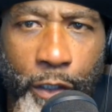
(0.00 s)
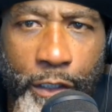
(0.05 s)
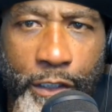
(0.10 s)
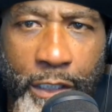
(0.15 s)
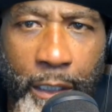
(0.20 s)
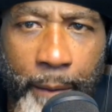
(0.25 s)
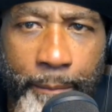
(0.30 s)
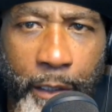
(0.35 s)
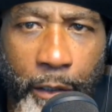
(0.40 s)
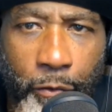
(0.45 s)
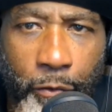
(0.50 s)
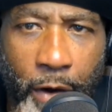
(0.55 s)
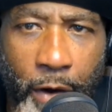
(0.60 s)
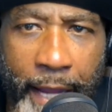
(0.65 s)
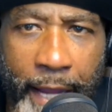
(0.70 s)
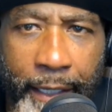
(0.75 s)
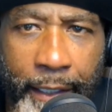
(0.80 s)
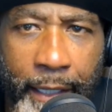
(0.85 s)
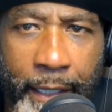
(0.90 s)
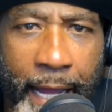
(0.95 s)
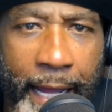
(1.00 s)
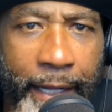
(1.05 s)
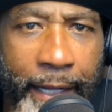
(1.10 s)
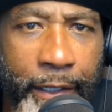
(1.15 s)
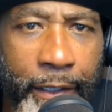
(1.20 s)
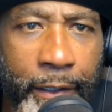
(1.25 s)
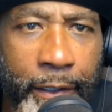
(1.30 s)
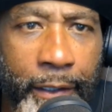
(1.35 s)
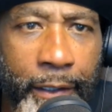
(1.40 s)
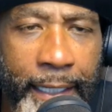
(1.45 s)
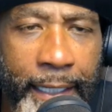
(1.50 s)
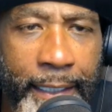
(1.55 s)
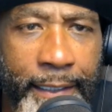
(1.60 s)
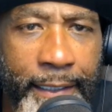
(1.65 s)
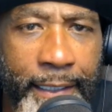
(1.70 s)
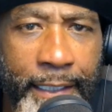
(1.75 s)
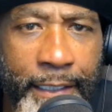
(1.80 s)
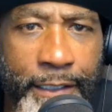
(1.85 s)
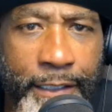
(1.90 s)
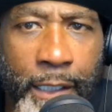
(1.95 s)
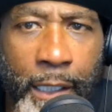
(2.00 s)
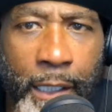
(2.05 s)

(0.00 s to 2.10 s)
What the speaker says: something right out here in this